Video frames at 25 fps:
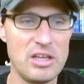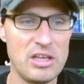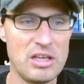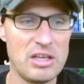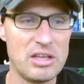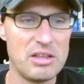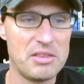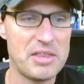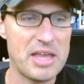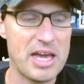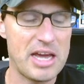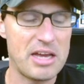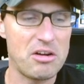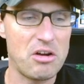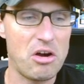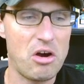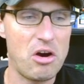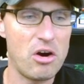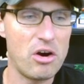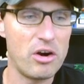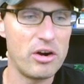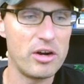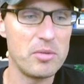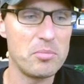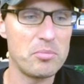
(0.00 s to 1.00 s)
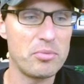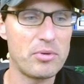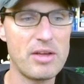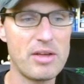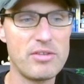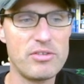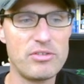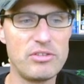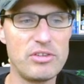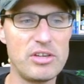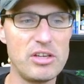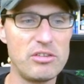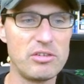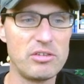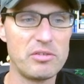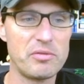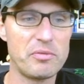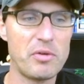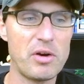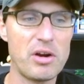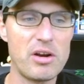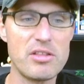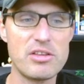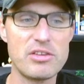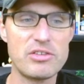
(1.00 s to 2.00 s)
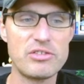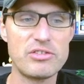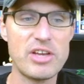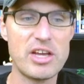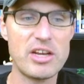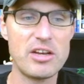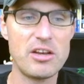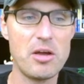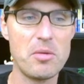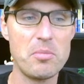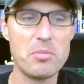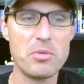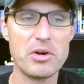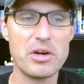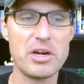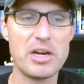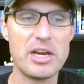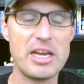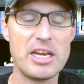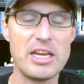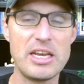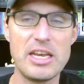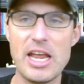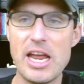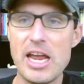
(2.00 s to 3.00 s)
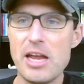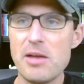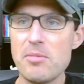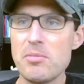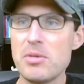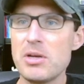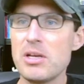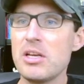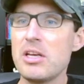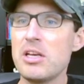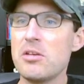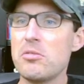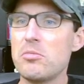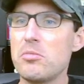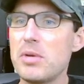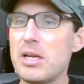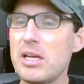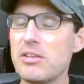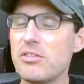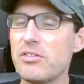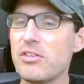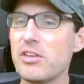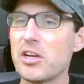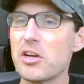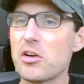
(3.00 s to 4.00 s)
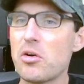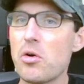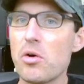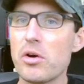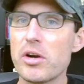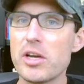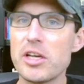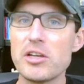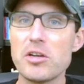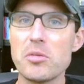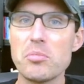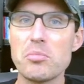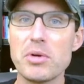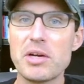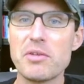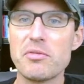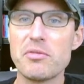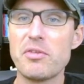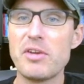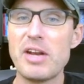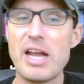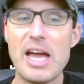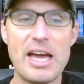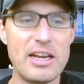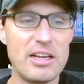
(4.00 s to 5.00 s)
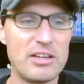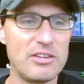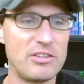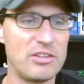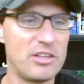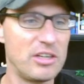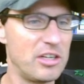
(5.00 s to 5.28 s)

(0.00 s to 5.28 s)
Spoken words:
That R in parentheses in front of the set number and name means that according to Brick Fanatics,